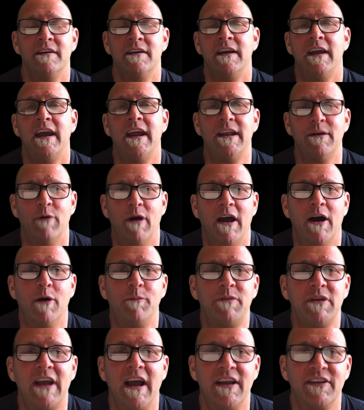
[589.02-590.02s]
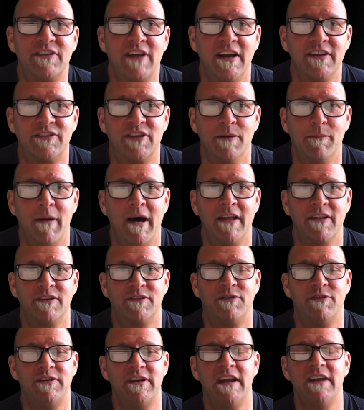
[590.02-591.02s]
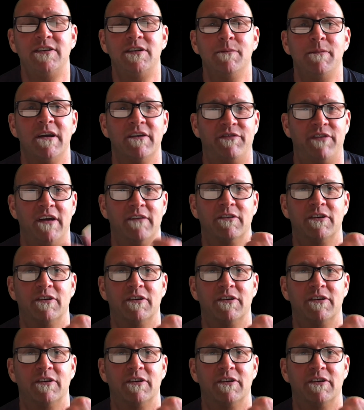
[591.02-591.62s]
Anyway, I hope you guys got something out of this. If you did, do me a favor.